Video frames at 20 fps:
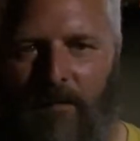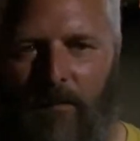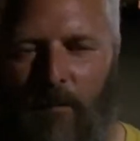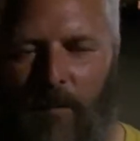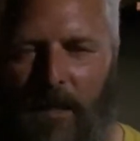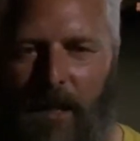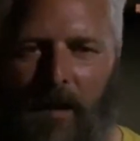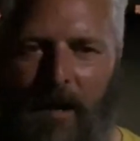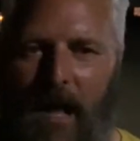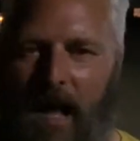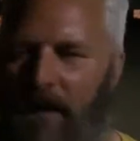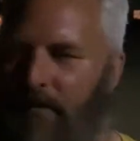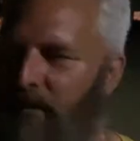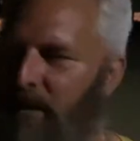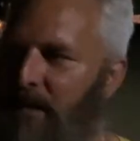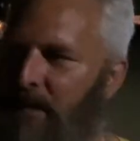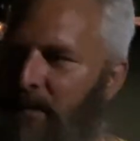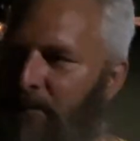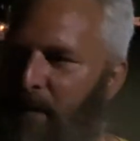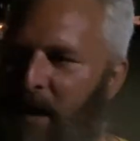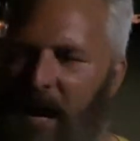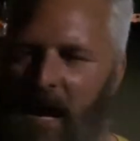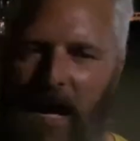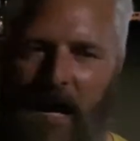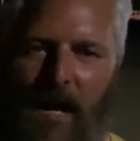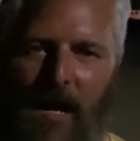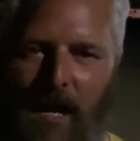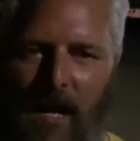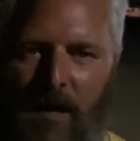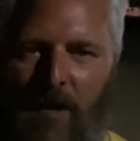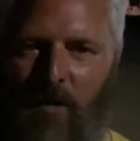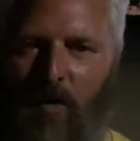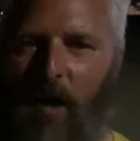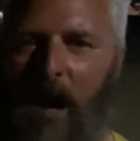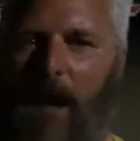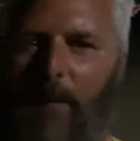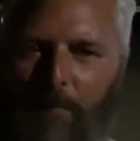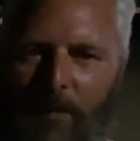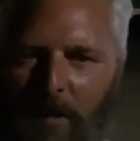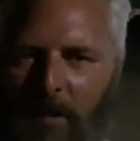without having to pay a
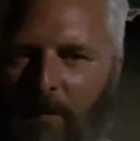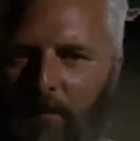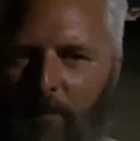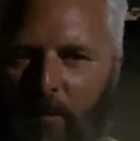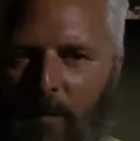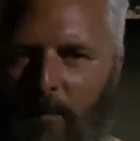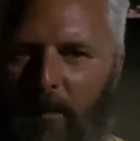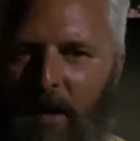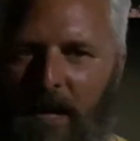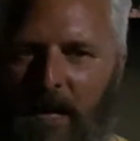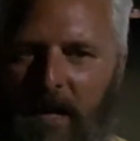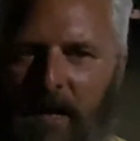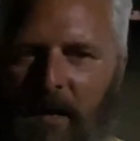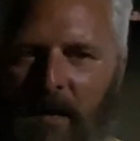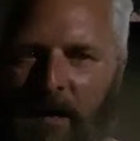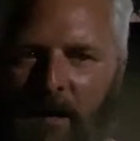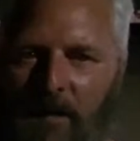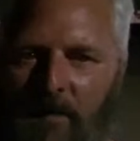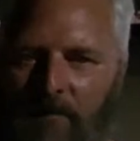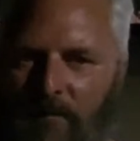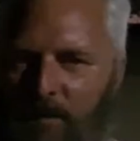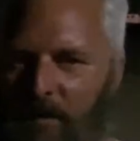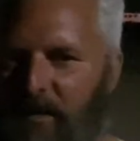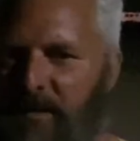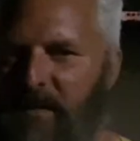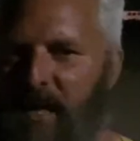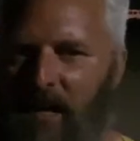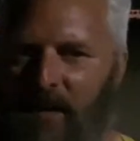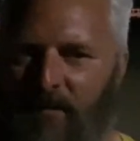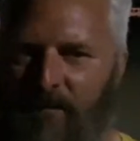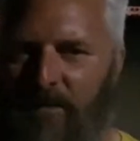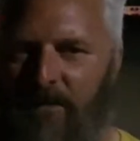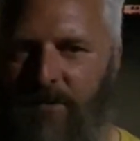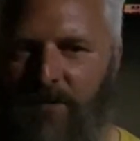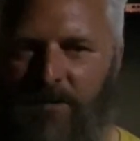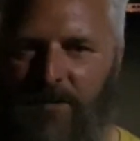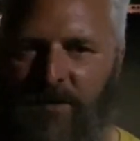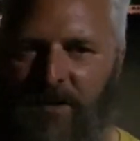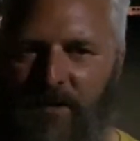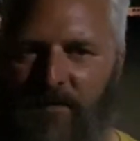crap load more money for a
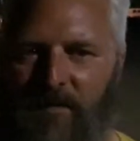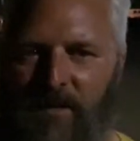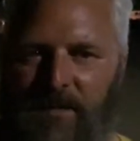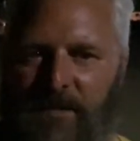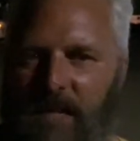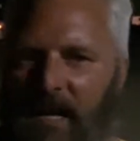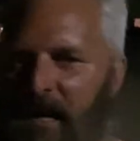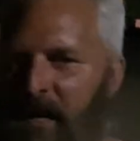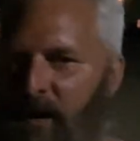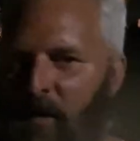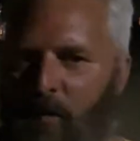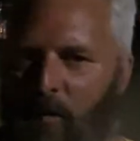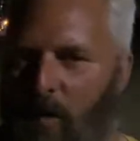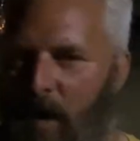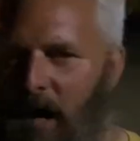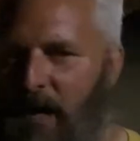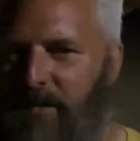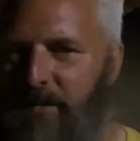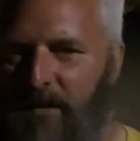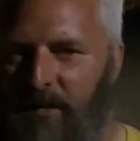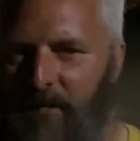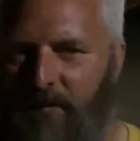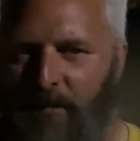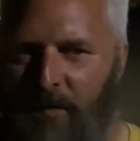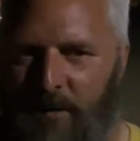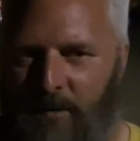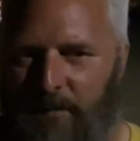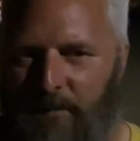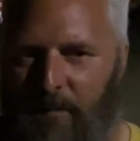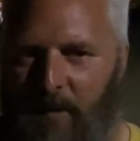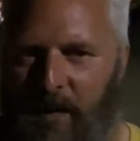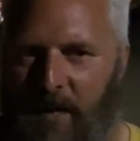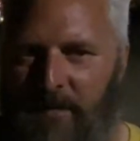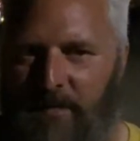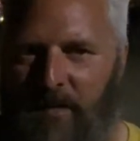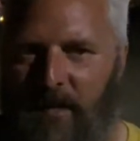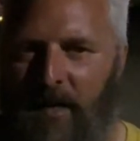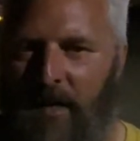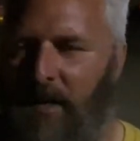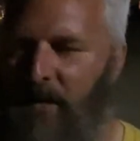television service that I don't watch in the first
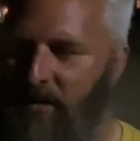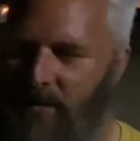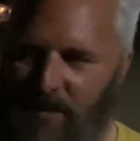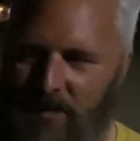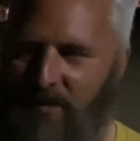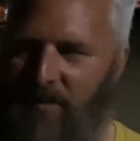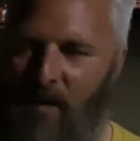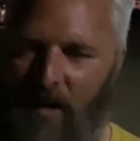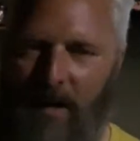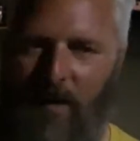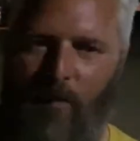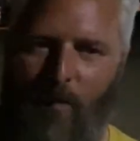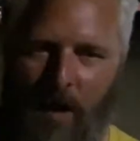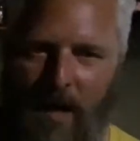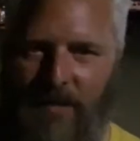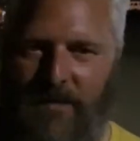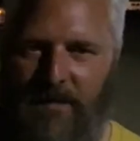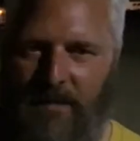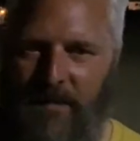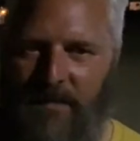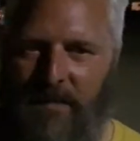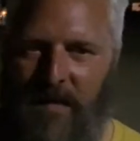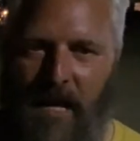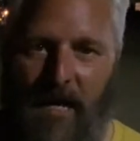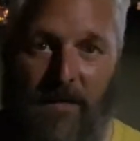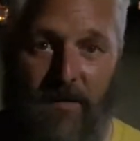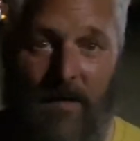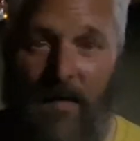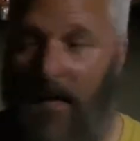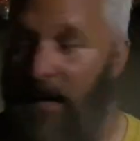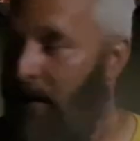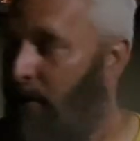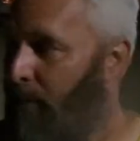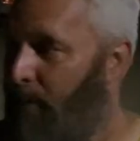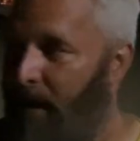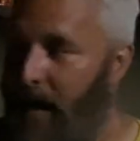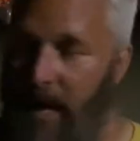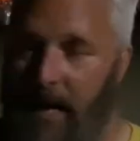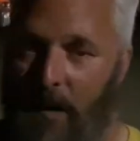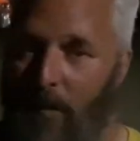place, just so I can watch these guys.
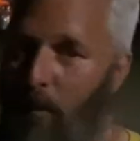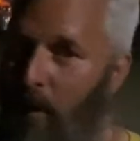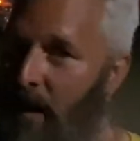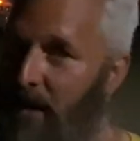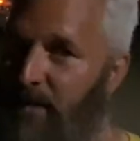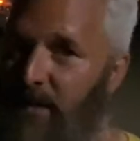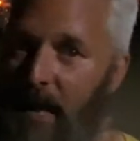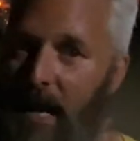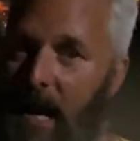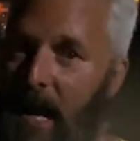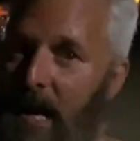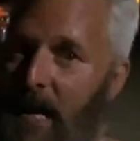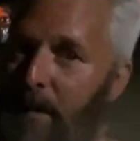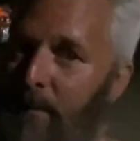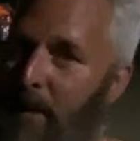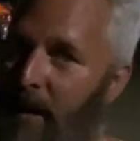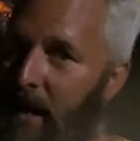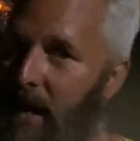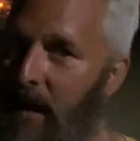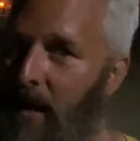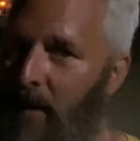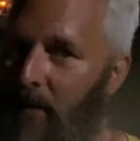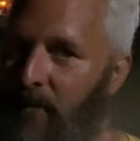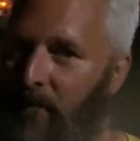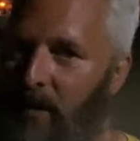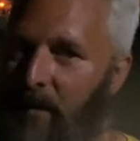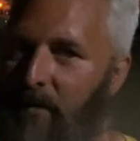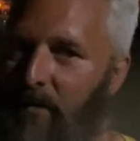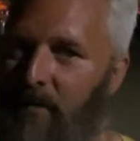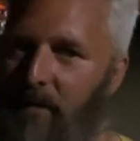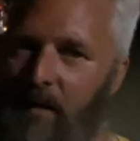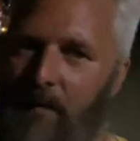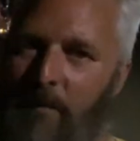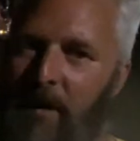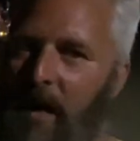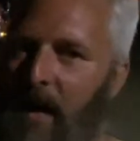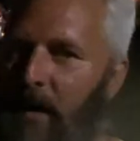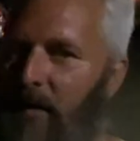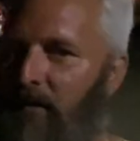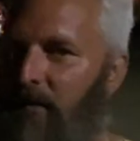But I can watch anybody else on
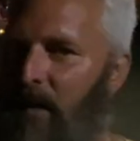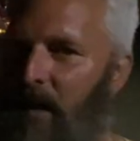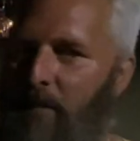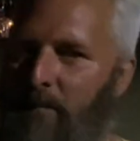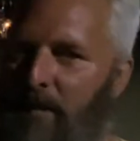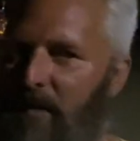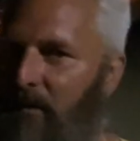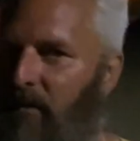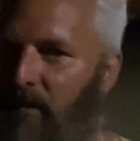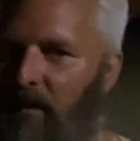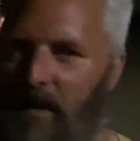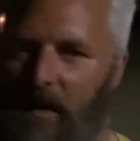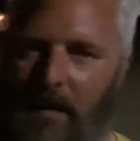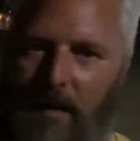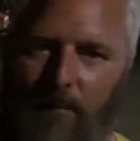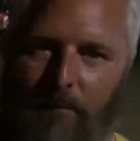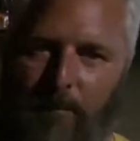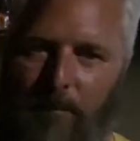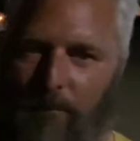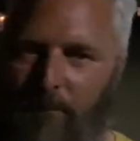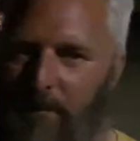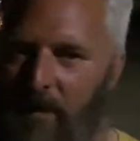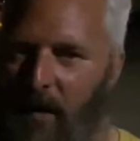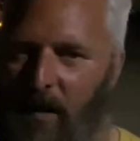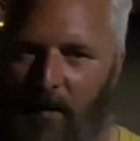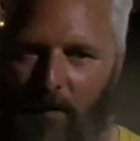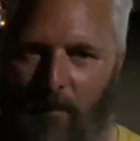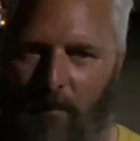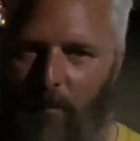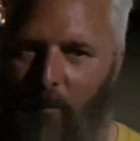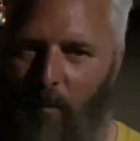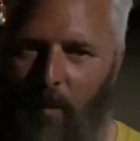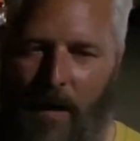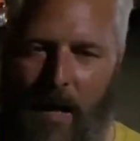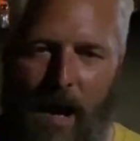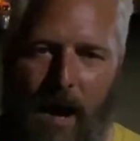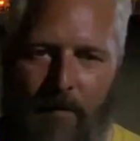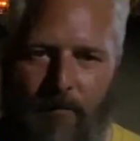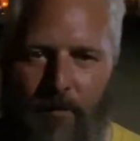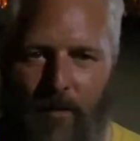CBS, NBC, you know,
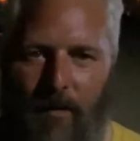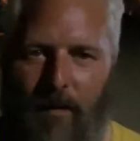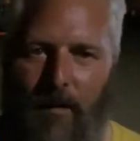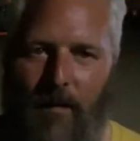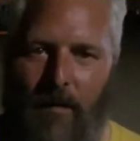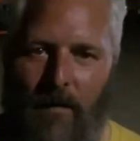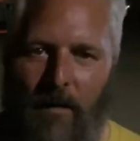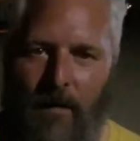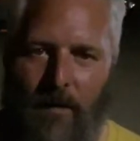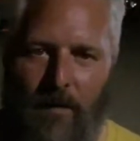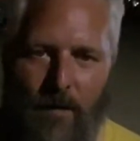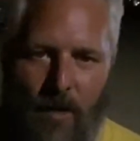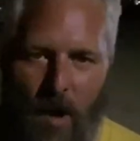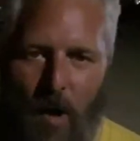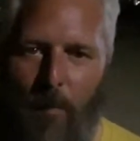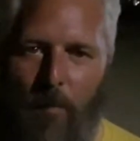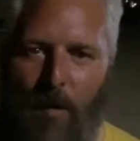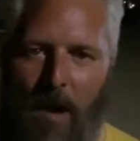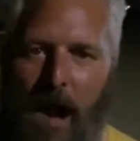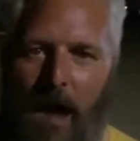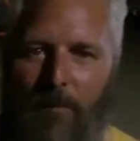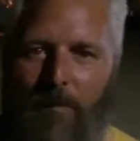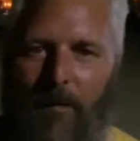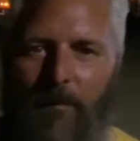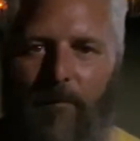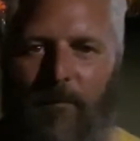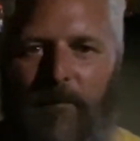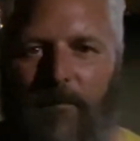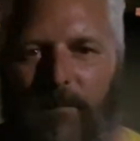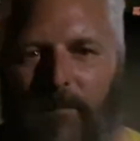whatever, no problem.